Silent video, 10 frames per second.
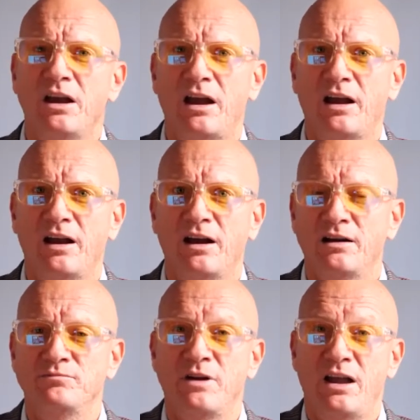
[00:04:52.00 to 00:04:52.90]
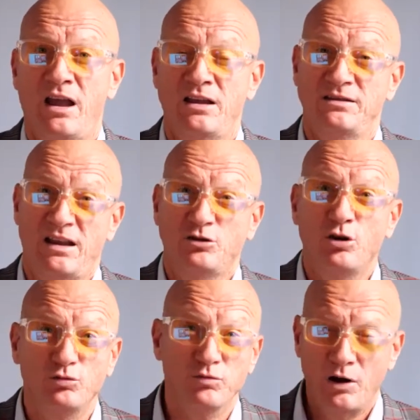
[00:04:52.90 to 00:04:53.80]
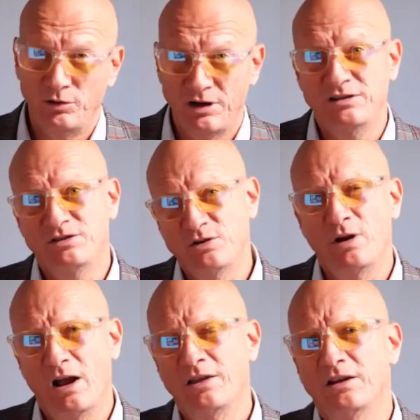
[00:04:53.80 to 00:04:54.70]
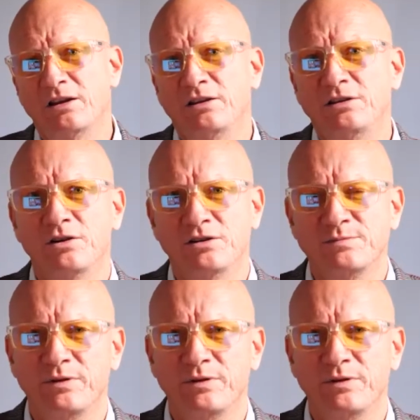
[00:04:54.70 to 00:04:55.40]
And that could roll into other years,